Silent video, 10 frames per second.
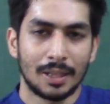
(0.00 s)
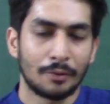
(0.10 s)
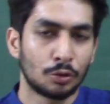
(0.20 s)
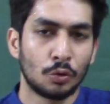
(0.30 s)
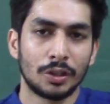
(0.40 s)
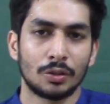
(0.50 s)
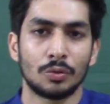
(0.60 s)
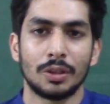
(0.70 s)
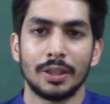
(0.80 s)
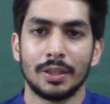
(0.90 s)
was going
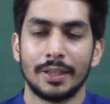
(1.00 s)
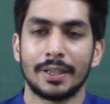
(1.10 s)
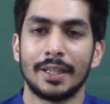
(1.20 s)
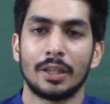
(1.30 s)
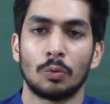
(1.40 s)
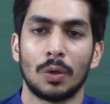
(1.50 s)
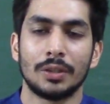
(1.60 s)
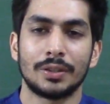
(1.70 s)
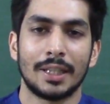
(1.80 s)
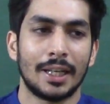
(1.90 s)
through the internet
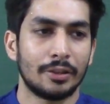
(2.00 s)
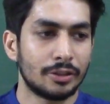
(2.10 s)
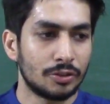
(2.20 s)
once, and I